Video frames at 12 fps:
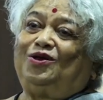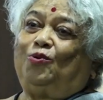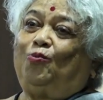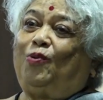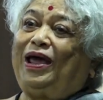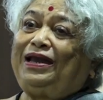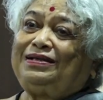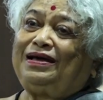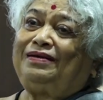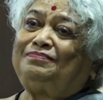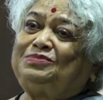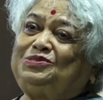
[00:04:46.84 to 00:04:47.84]

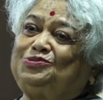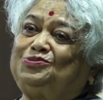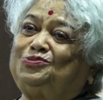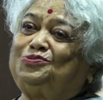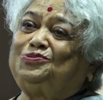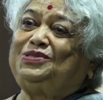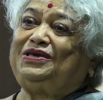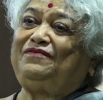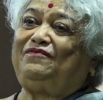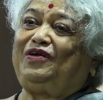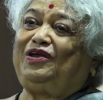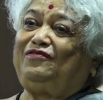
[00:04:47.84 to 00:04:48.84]
welcome to the
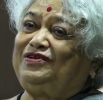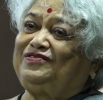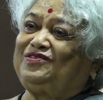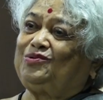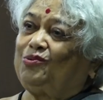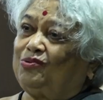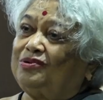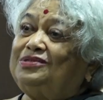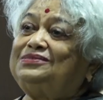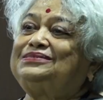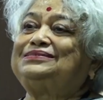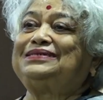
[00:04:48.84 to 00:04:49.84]
various
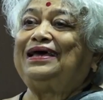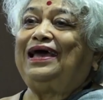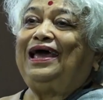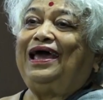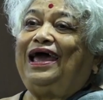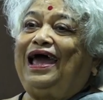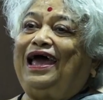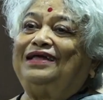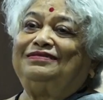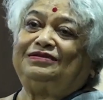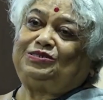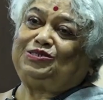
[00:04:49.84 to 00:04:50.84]
schools
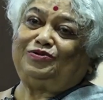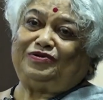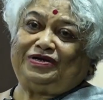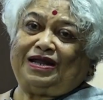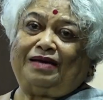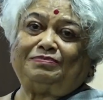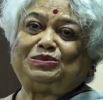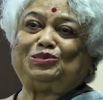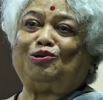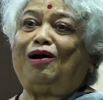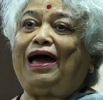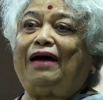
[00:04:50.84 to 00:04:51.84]
and the children. I'm
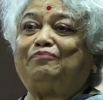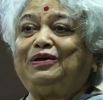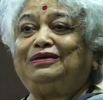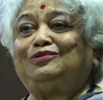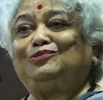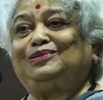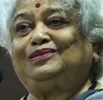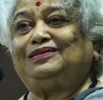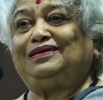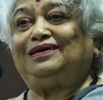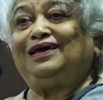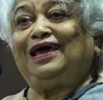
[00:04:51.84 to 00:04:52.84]
so happy to
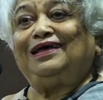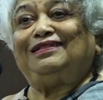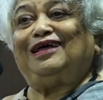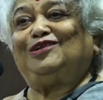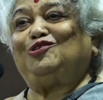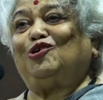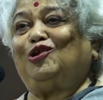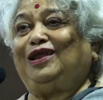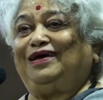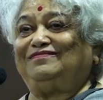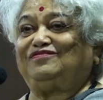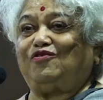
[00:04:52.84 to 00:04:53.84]
see that you all
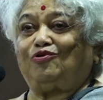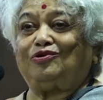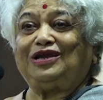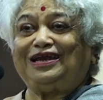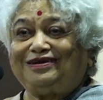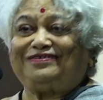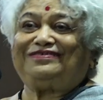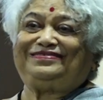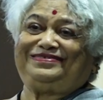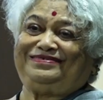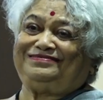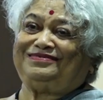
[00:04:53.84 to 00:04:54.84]
have shown
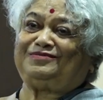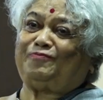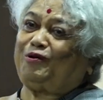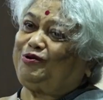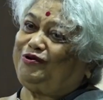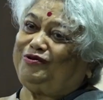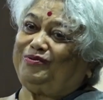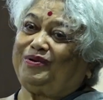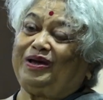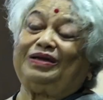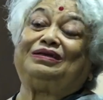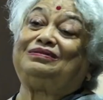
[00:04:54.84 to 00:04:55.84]
interest in this pottery,
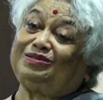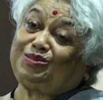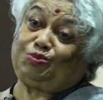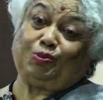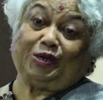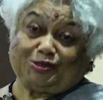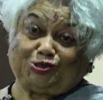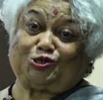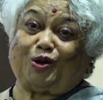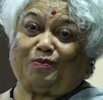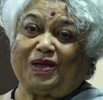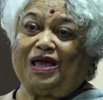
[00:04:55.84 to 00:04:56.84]
in this
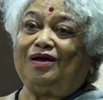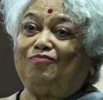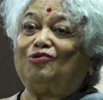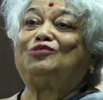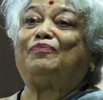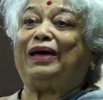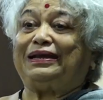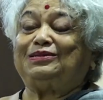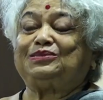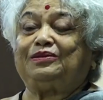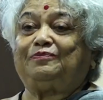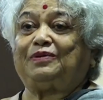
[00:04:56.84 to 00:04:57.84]
workshop, both
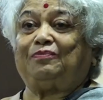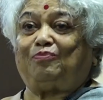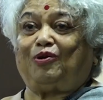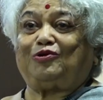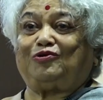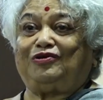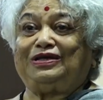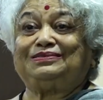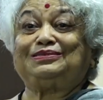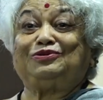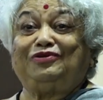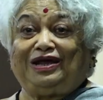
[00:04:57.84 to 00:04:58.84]
manuscript and pottery.
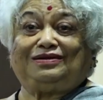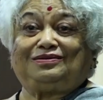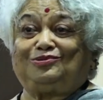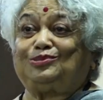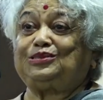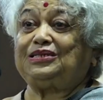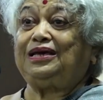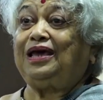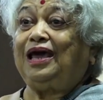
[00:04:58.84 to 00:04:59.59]
It's great to see